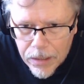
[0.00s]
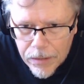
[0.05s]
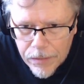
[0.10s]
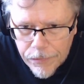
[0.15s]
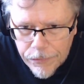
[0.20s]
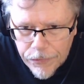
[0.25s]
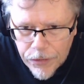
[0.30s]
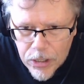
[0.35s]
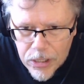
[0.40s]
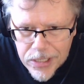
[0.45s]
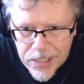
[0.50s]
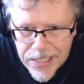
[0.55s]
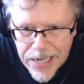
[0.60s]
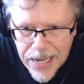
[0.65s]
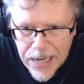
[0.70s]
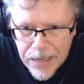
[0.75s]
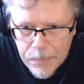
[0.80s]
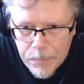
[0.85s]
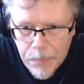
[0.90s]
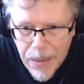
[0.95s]
First
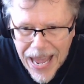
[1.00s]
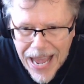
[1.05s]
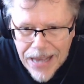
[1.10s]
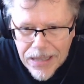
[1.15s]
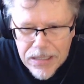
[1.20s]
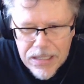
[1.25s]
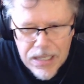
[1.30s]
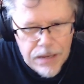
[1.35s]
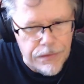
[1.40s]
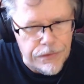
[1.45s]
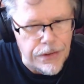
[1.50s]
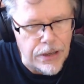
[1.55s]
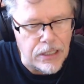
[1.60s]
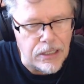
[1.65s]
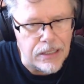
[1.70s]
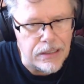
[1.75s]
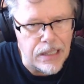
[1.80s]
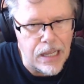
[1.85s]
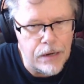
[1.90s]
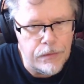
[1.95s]
10 bands I fell
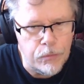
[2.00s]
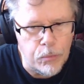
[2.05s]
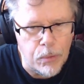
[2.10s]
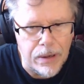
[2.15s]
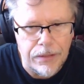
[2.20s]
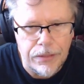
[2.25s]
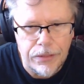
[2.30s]
in love with.